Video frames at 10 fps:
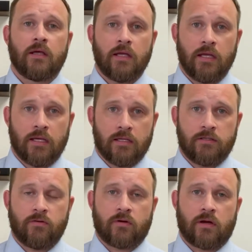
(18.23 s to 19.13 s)
and
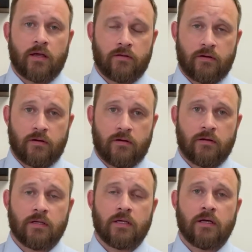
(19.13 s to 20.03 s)
you are
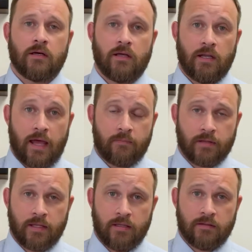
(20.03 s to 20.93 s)
either uh, an
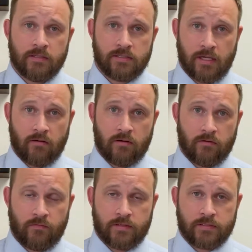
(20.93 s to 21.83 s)
applicant that's now under
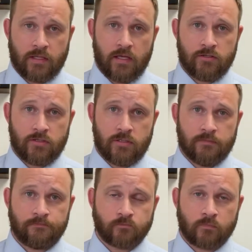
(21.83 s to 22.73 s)

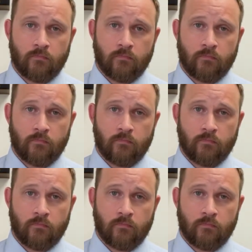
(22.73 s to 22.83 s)
investigation,